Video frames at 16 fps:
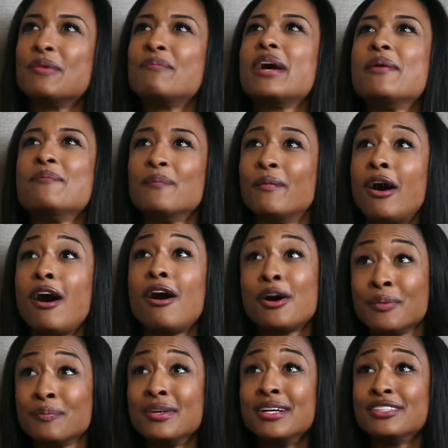my
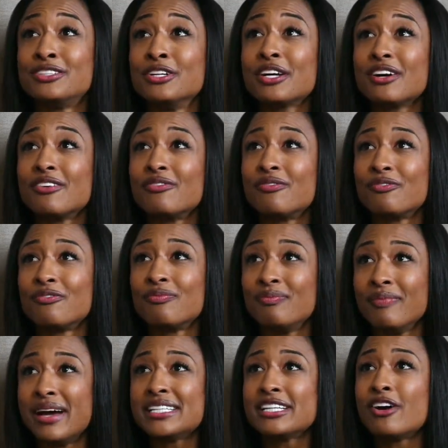mom took
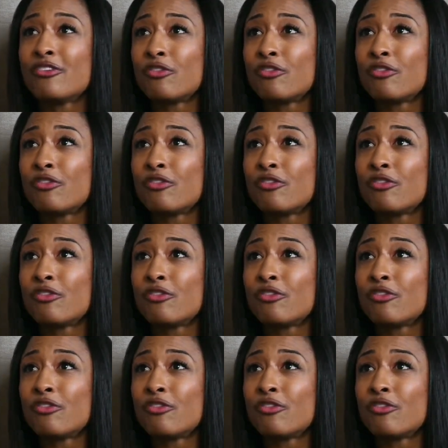myself,